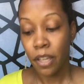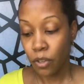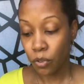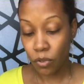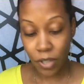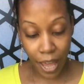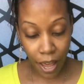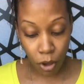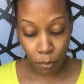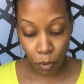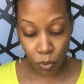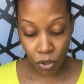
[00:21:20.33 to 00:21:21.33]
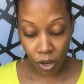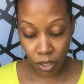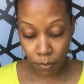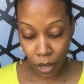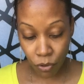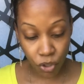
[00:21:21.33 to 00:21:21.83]
And so now, remember, we're
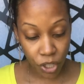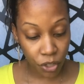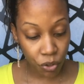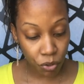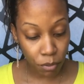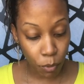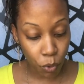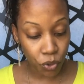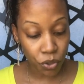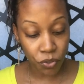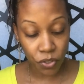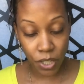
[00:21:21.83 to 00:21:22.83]
talking about changing your emotional